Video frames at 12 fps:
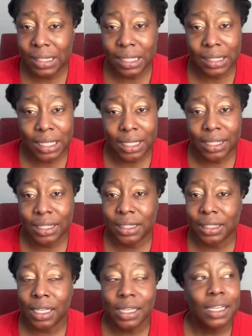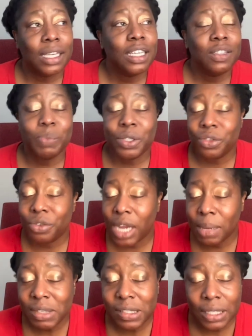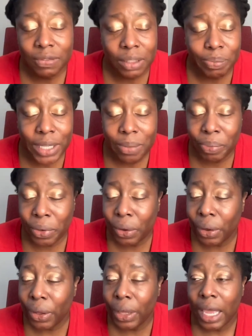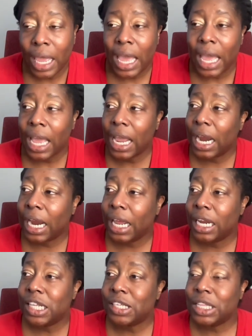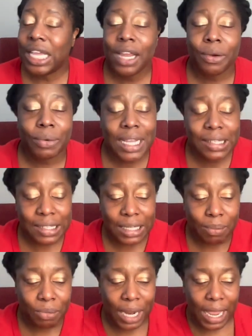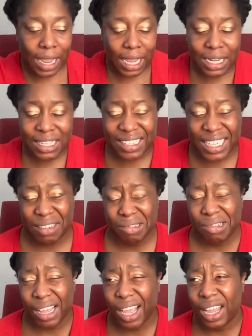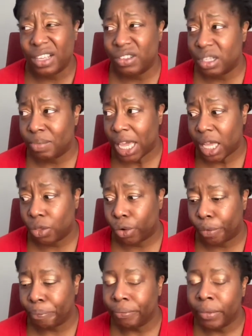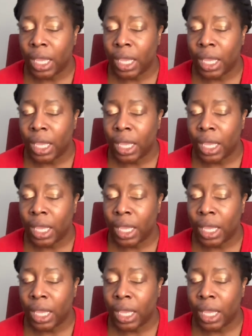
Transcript: he is. He's prescribing stuff to people. And so they arrest him, right? And he's like, oh, I gotta use the bathroom.